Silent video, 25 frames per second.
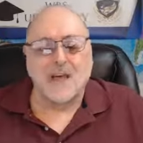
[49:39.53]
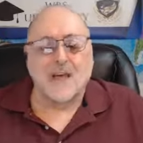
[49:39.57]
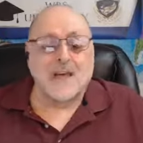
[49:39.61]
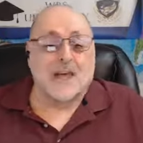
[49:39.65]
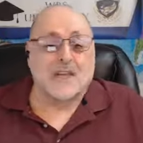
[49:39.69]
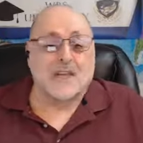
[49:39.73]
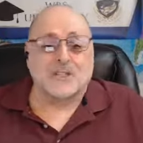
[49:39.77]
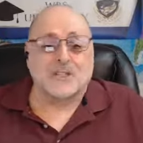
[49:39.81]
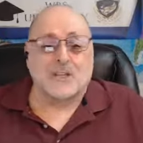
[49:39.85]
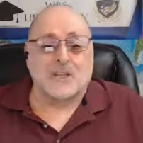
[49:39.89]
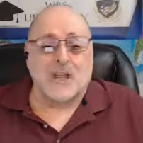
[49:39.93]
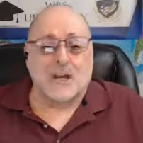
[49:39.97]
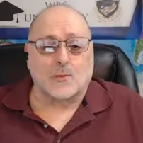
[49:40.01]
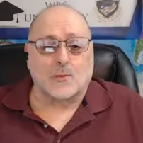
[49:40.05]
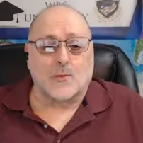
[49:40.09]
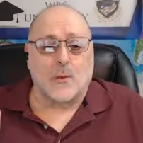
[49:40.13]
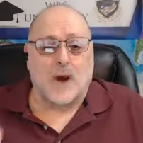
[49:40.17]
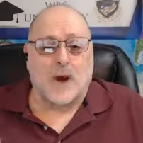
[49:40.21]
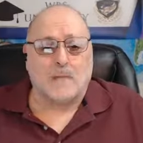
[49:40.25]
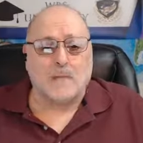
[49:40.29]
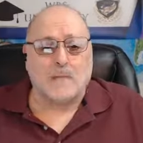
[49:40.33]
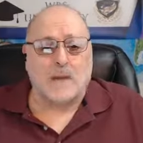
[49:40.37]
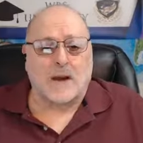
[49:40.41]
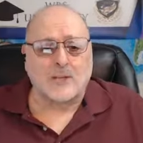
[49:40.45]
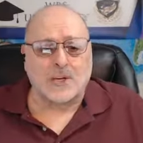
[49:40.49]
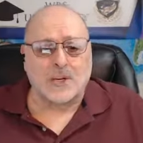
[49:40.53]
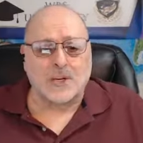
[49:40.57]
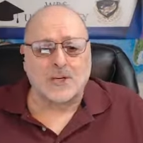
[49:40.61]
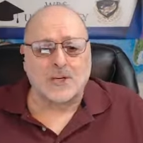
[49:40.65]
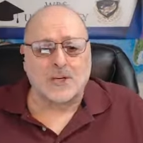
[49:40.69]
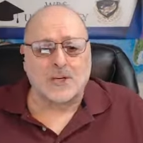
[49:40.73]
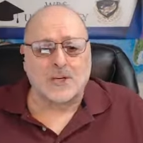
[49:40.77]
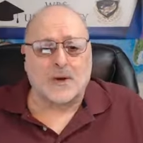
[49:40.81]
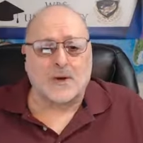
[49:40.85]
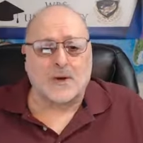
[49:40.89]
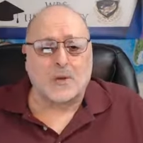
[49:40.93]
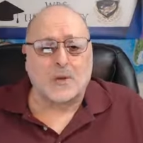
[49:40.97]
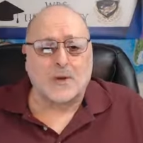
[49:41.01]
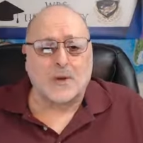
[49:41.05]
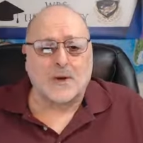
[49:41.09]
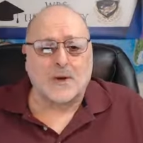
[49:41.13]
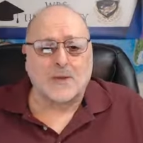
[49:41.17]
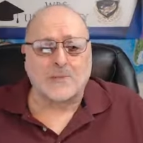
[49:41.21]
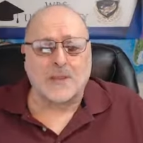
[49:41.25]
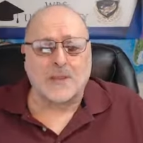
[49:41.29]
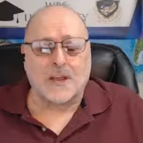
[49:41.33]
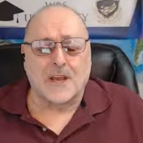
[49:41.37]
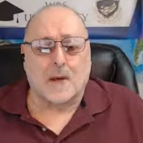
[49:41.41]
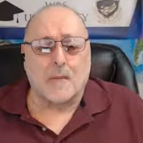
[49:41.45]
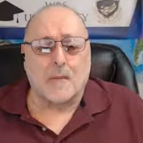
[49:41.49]
It's that's why my teaching on
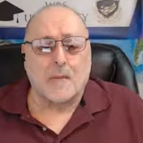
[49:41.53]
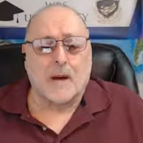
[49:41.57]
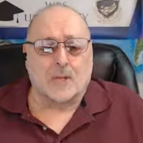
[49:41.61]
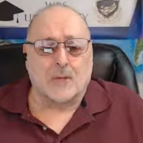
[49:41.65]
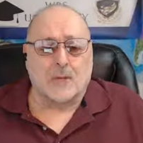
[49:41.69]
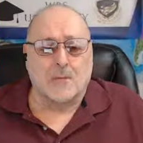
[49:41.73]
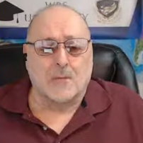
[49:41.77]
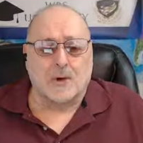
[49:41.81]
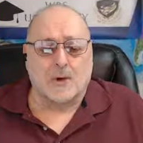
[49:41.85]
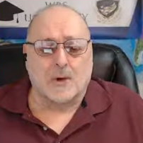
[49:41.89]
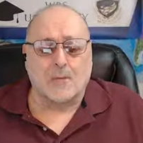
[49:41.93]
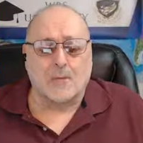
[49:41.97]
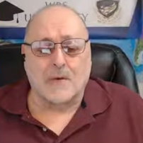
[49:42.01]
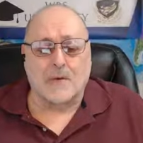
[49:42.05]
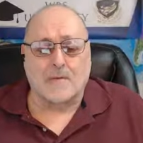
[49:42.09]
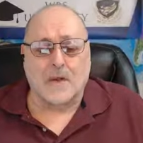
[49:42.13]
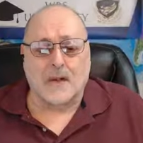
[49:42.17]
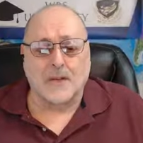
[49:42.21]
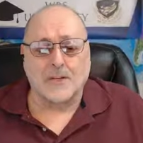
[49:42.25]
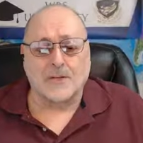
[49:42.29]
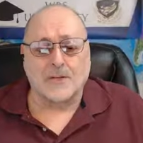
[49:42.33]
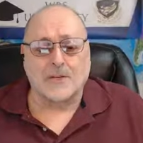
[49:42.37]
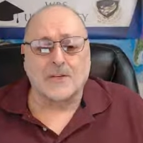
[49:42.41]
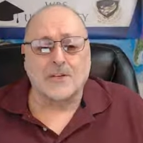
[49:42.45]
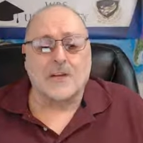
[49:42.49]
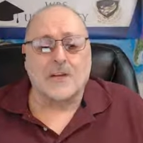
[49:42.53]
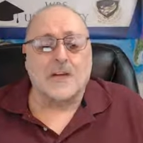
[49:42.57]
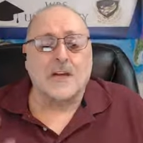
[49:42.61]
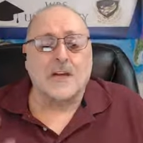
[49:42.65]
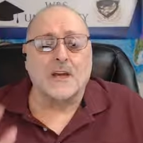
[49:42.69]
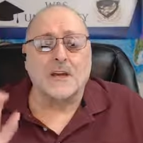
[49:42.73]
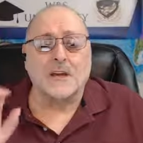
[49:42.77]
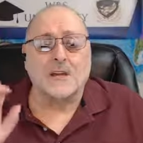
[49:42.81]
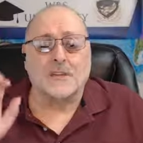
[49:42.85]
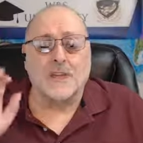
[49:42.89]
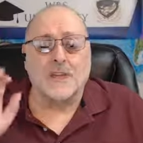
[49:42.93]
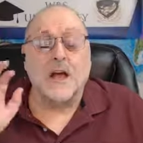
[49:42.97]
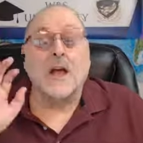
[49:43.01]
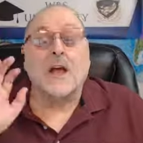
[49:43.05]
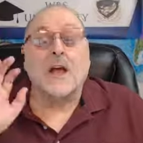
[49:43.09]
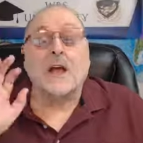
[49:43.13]
Wednesday about the book of Revelation is